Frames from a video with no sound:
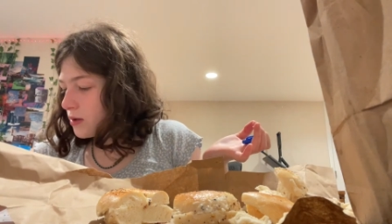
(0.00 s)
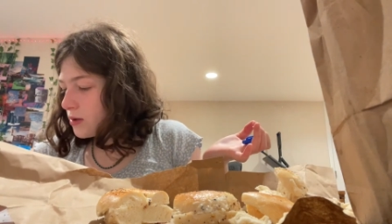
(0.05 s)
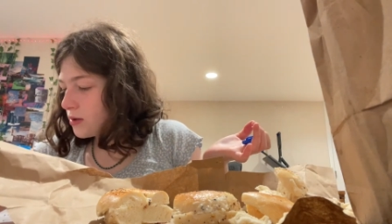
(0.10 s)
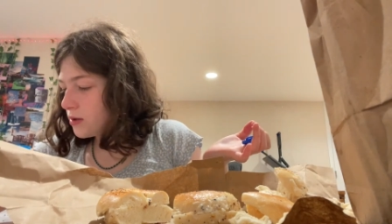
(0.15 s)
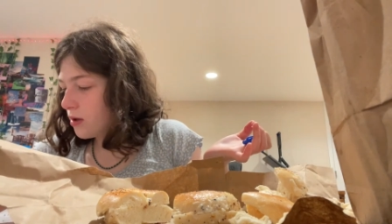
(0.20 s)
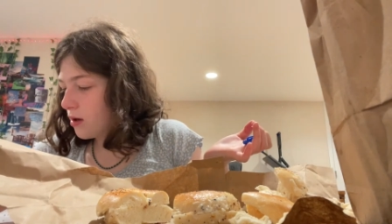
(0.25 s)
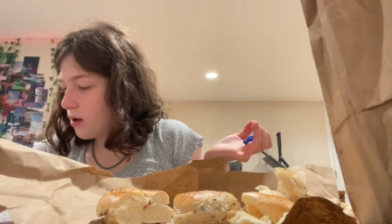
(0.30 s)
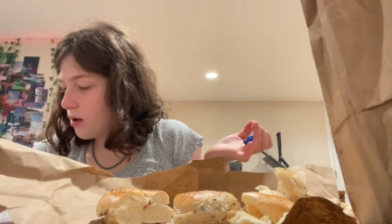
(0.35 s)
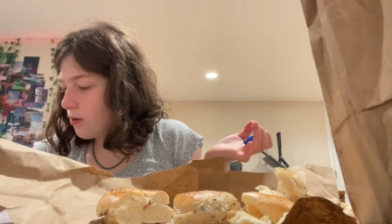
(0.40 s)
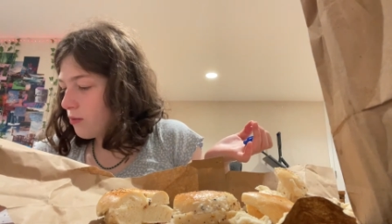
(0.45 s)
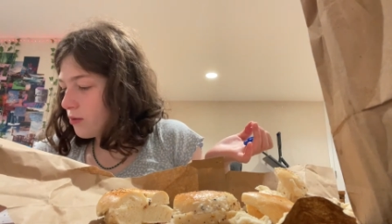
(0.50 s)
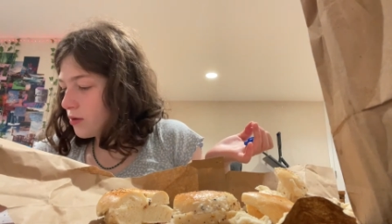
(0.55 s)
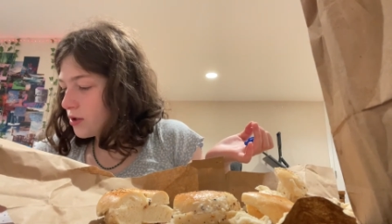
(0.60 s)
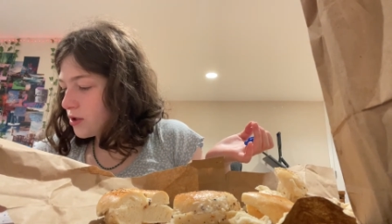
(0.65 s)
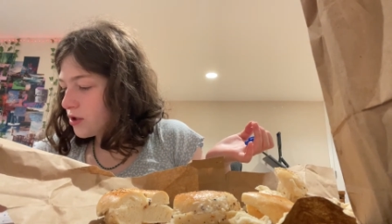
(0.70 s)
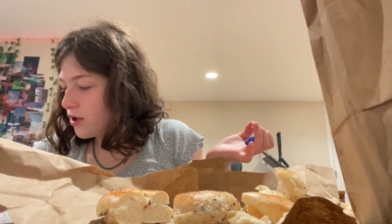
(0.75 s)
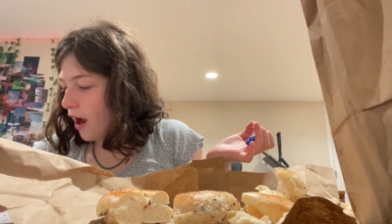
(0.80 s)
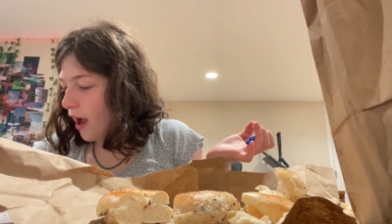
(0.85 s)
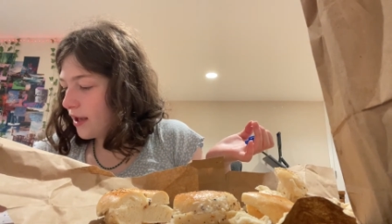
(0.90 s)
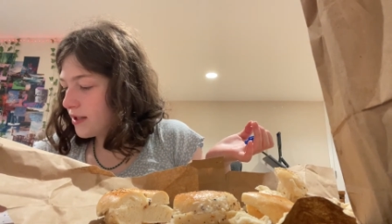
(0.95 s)
So we'll
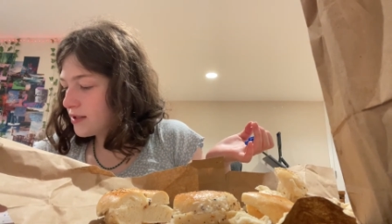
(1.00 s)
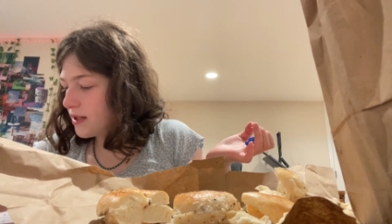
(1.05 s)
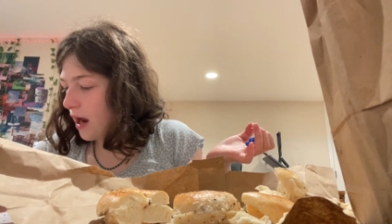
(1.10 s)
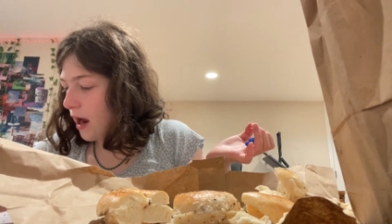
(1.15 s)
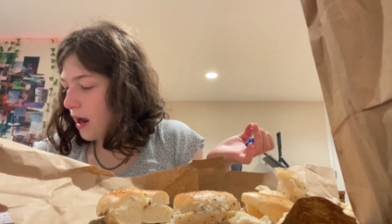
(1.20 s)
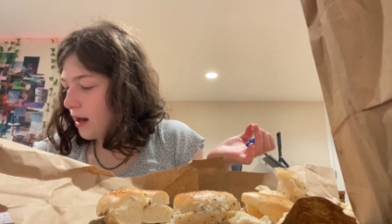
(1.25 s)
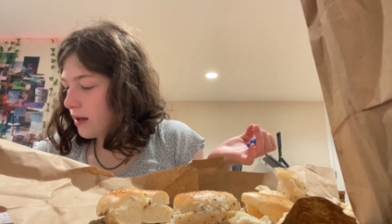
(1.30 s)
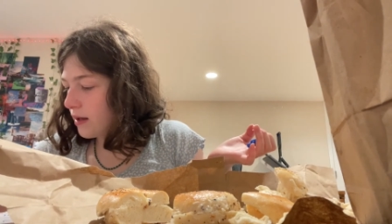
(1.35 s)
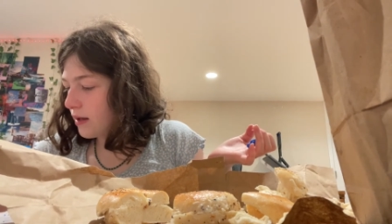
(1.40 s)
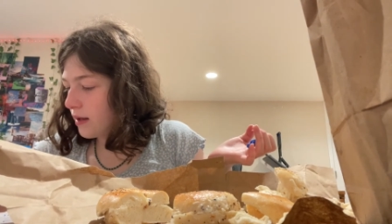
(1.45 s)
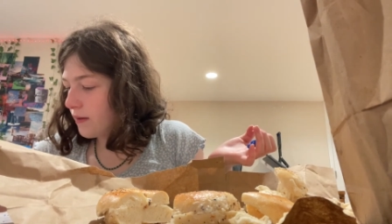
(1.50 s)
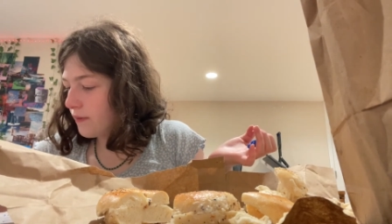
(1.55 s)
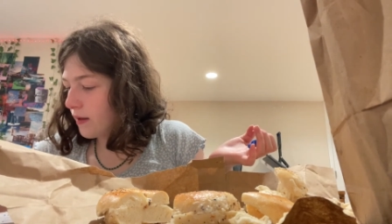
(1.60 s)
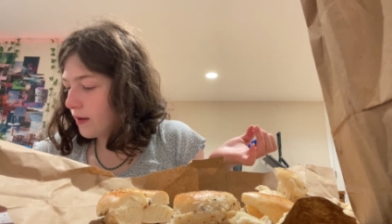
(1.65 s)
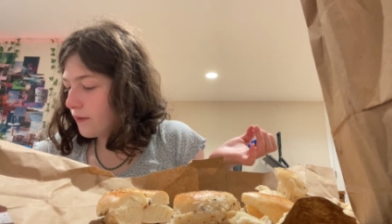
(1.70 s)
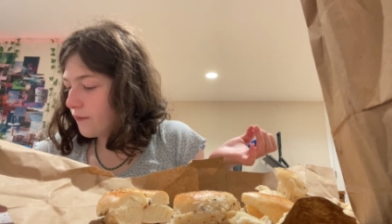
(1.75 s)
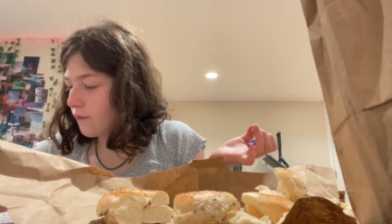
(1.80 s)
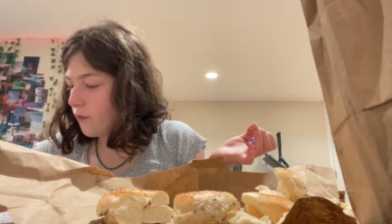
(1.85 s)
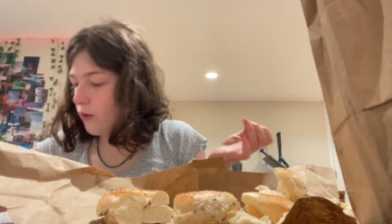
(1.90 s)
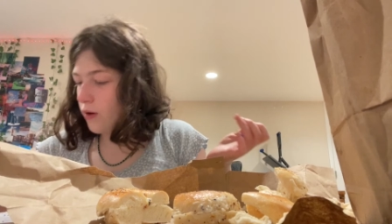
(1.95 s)
scratch that and give
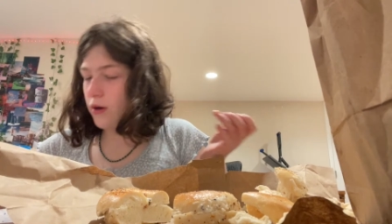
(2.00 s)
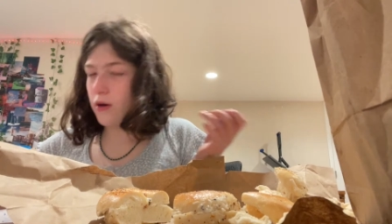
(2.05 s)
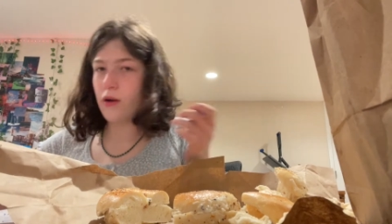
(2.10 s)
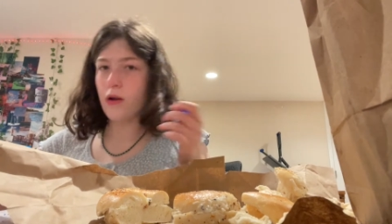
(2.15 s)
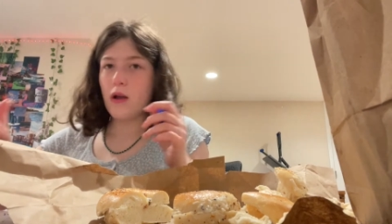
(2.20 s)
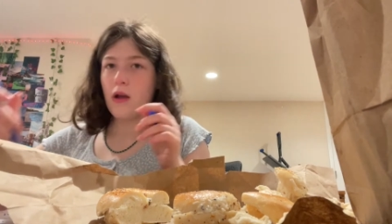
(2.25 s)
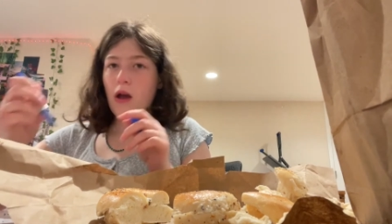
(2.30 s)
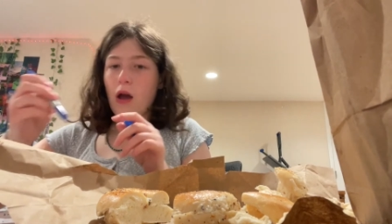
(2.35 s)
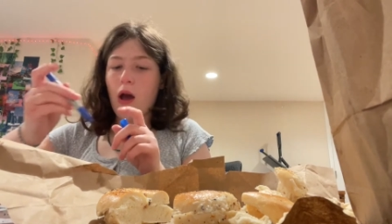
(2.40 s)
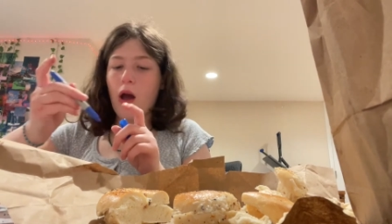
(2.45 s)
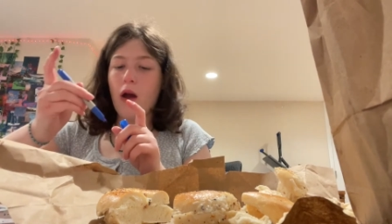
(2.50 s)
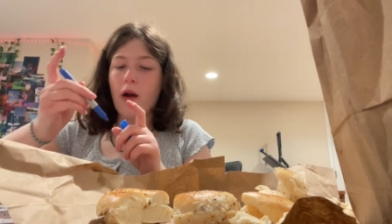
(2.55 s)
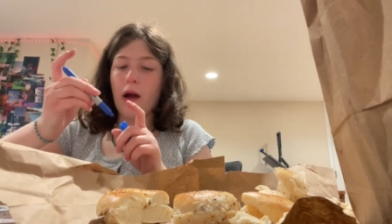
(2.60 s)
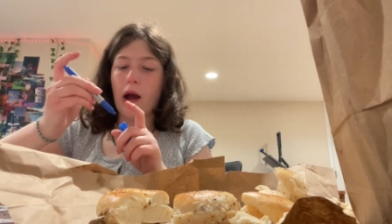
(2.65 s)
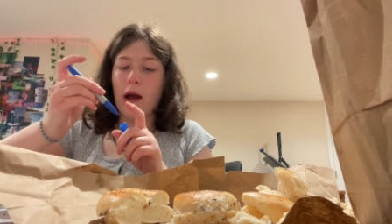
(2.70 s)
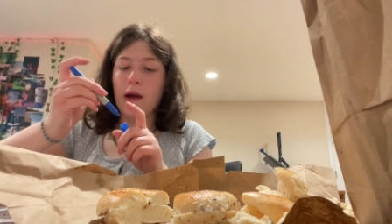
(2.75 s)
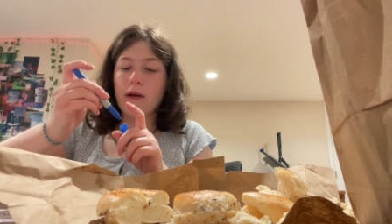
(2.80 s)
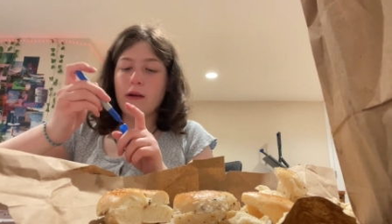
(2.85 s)
that a 4. Okay.